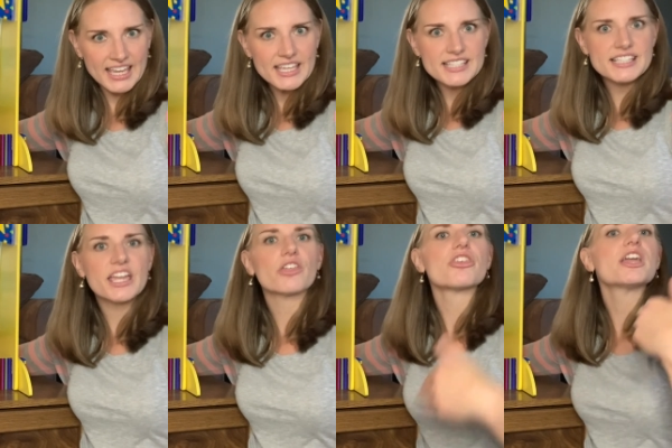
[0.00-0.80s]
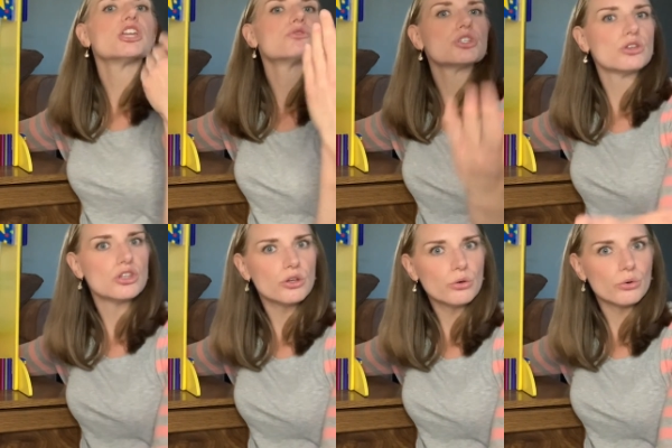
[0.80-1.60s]
saying thank you to
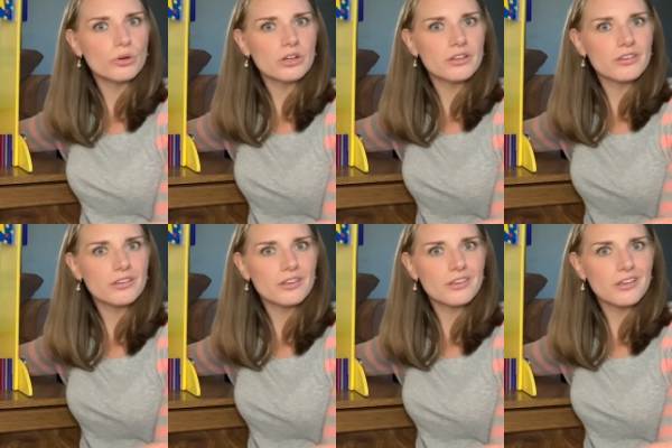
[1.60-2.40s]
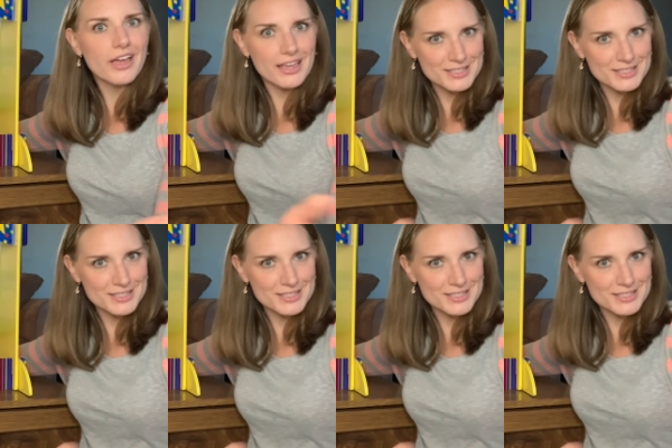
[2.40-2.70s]
you as